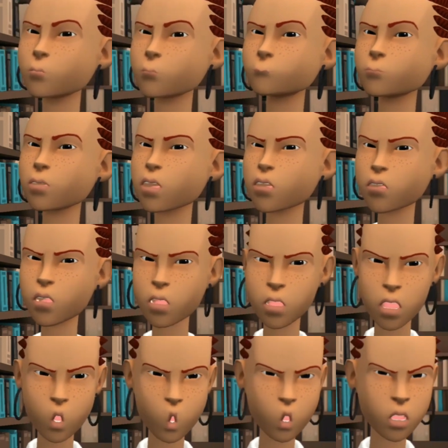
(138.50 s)
where the
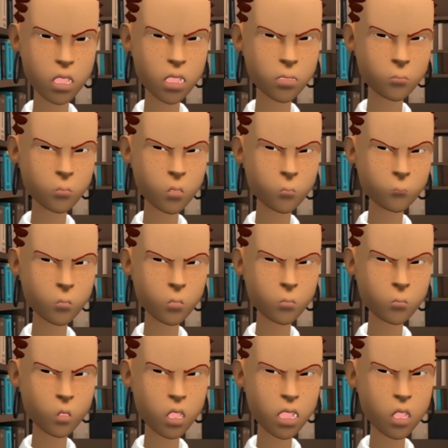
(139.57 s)
tidal range
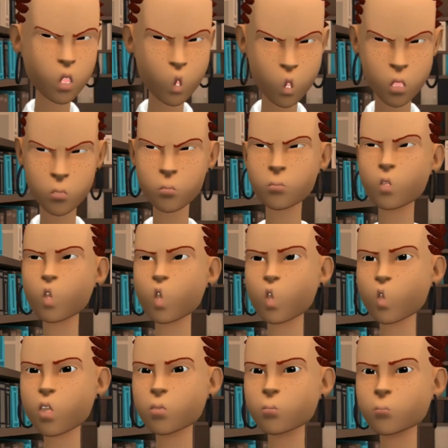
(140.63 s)
ranges from about
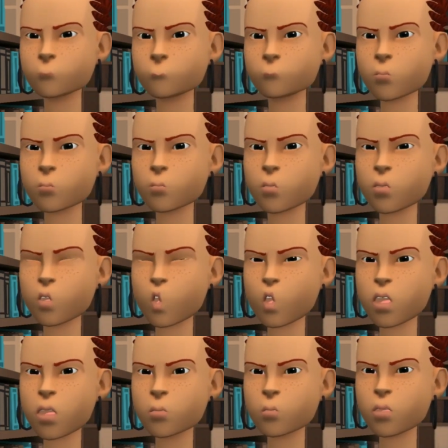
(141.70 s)
4 to 5 feet
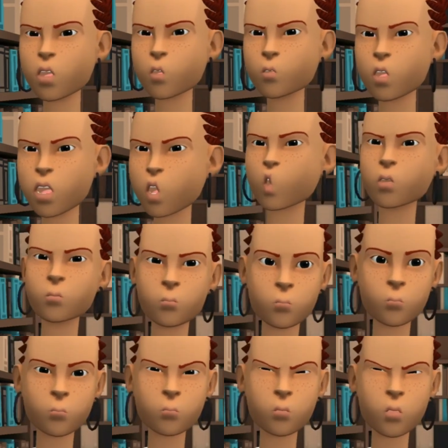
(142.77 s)
around Qatar,
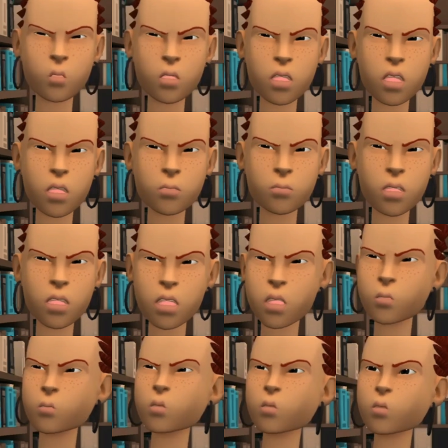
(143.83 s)
increasing to
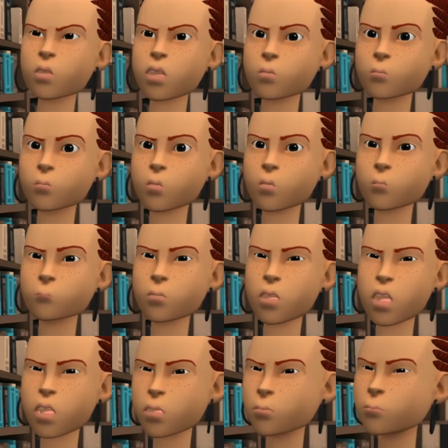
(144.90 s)
10 to
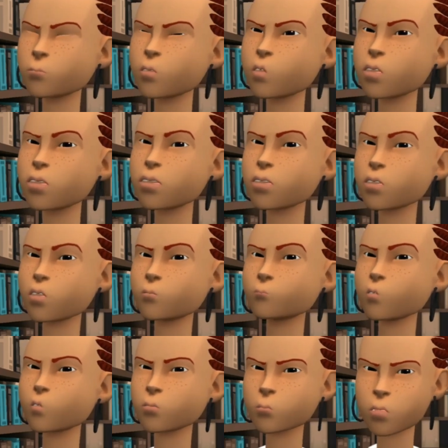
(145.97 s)
11 feet in the
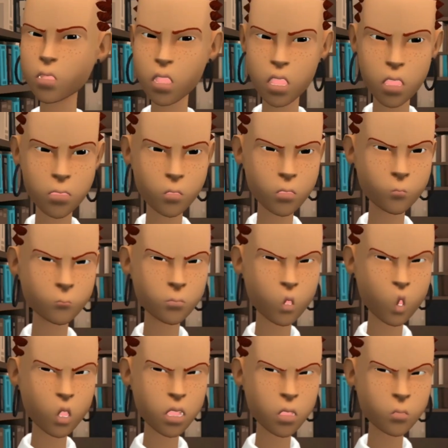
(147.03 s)
northwest and from the
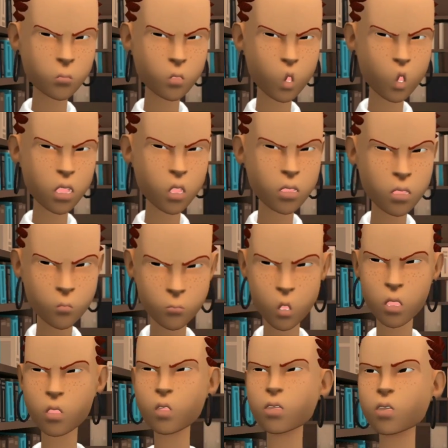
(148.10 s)
9 to 10 feet
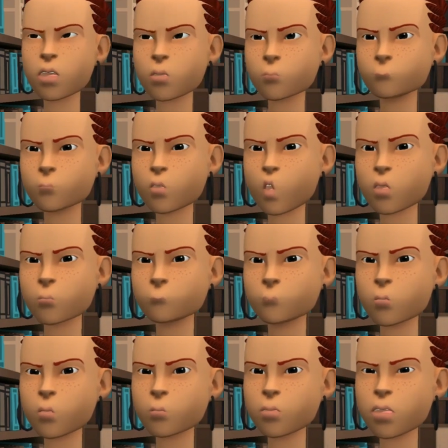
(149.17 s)
in the extreme
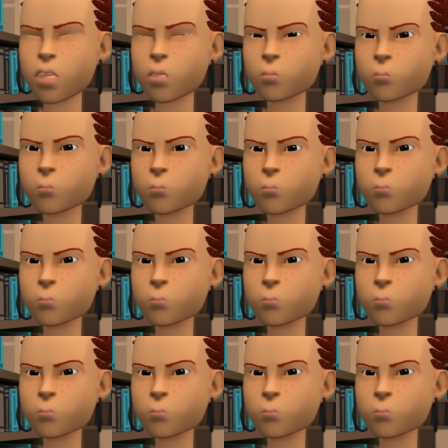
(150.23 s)
southeast.